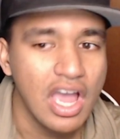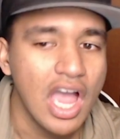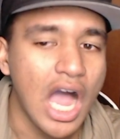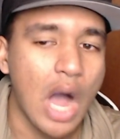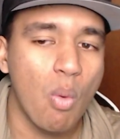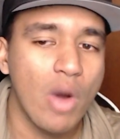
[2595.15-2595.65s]

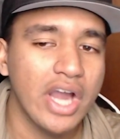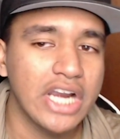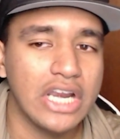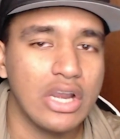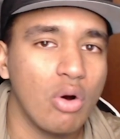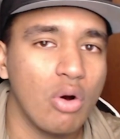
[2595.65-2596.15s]
I wanted to
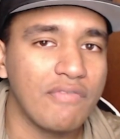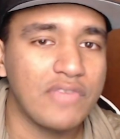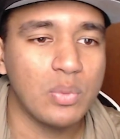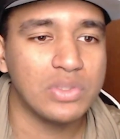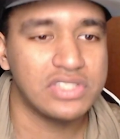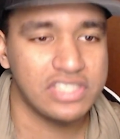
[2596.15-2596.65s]
know if he
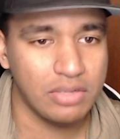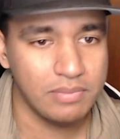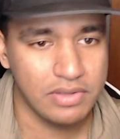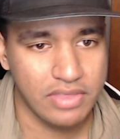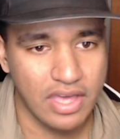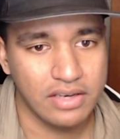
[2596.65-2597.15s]
would tell me
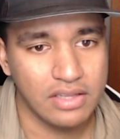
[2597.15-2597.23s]
that.